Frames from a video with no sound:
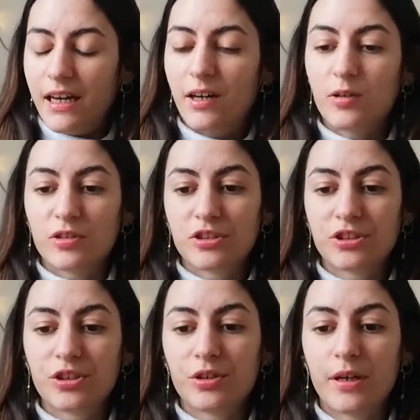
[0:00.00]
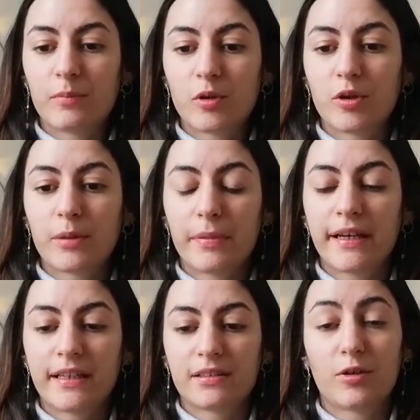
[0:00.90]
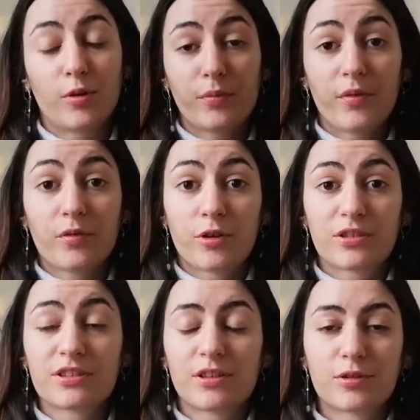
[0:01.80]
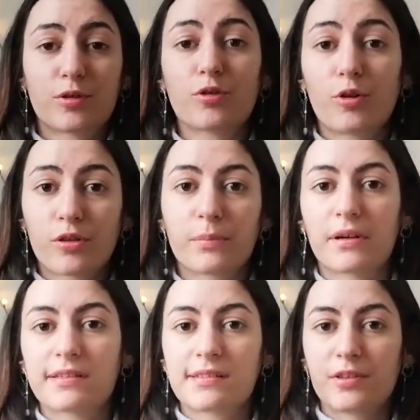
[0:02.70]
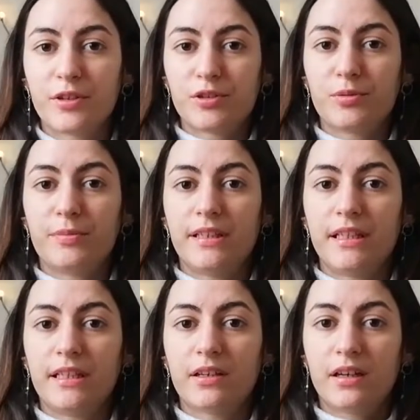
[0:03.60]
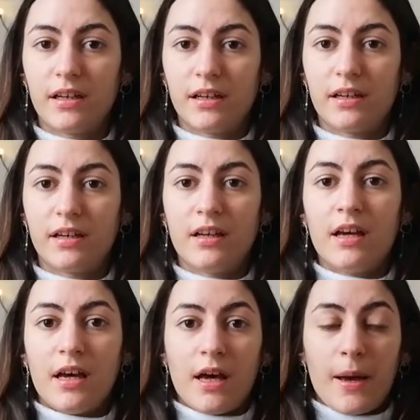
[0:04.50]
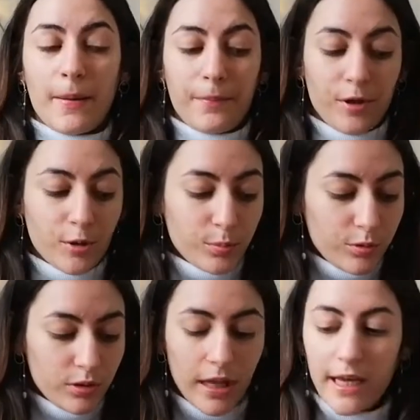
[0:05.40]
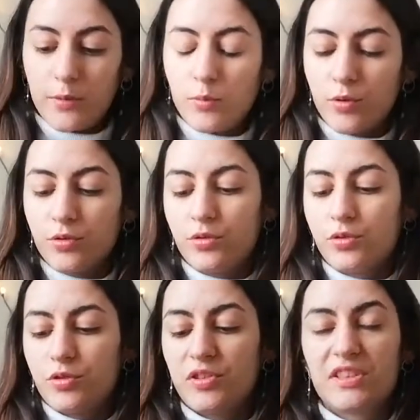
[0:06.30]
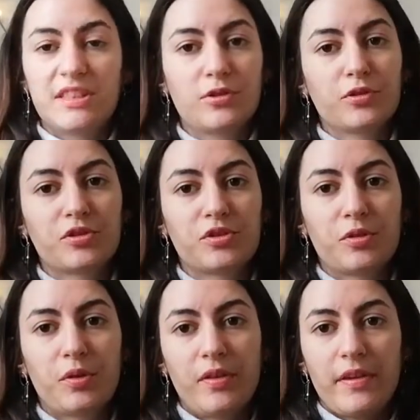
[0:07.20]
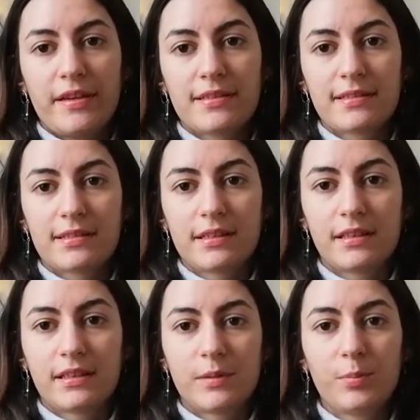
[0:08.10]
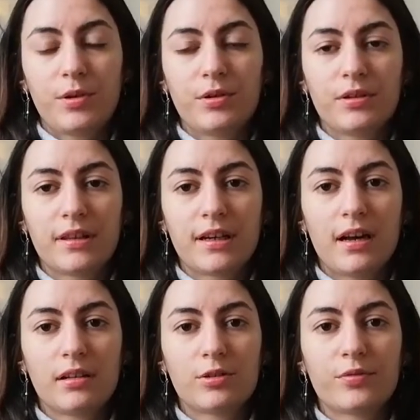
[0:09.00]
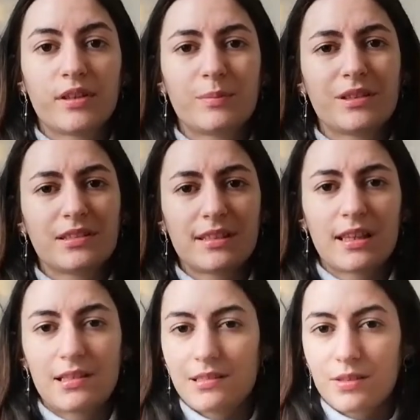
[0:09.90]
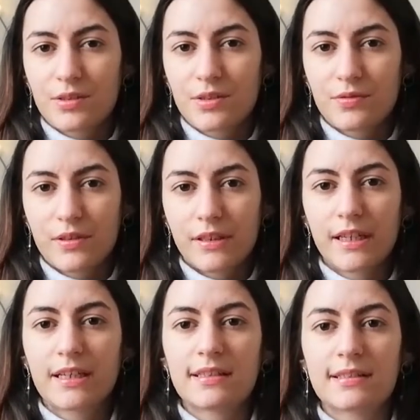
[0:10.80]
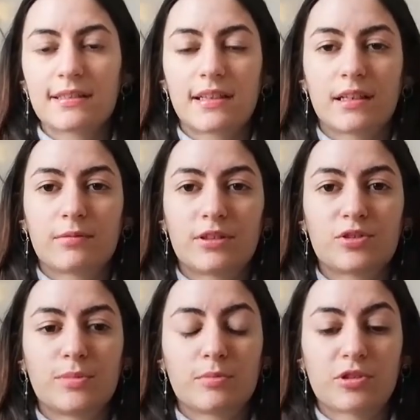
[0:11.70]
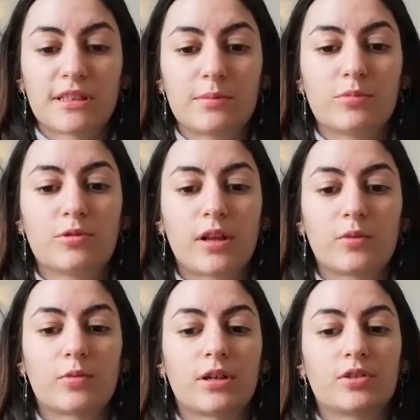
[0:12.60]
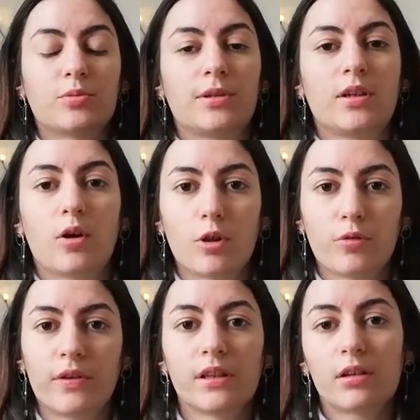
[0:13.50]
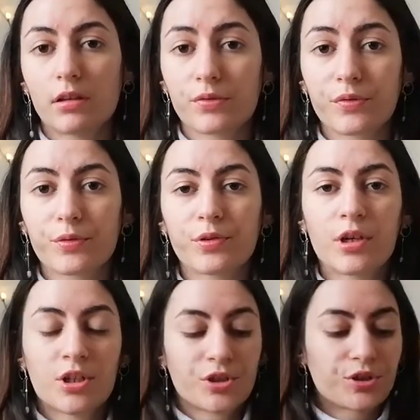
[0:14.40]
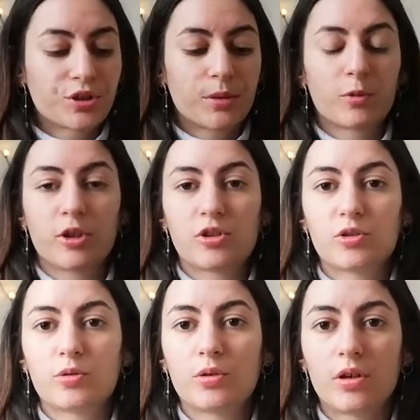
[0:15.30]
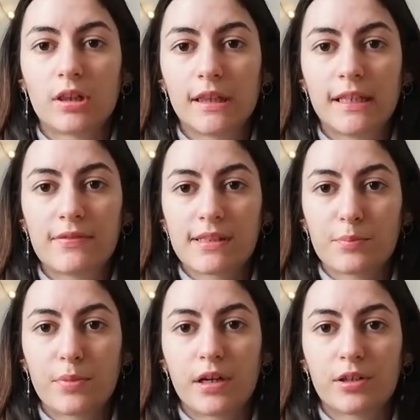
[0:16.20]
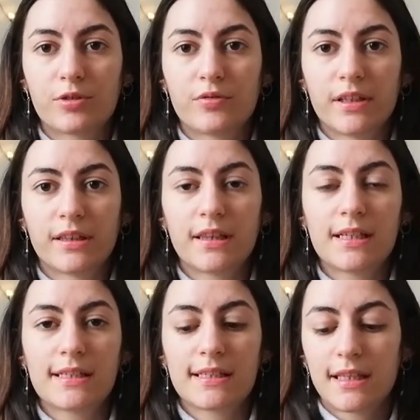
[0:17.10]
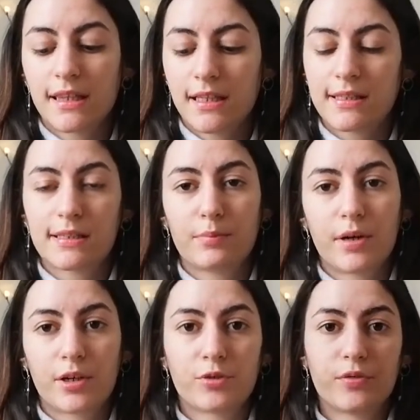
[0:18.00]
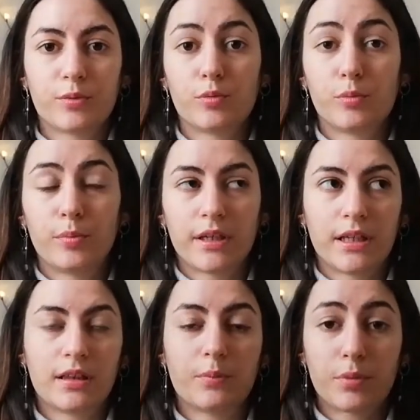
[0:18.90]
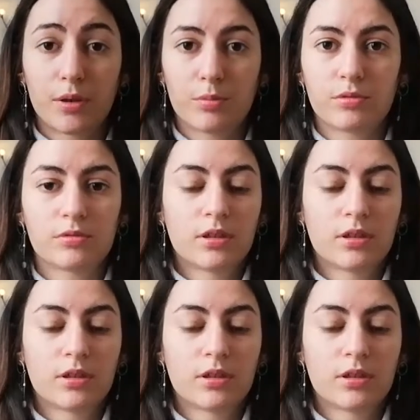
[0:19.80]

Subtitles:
Also, I'm not gonna paint, of course, not all the parts are going to be purple. I want to see also this pot, the color of it, because I think it's also very nice, and I want it to be more simple. I don't want it to be all of it colorful, so I'm going to leave some part of it this, and then some part of it will be the purple.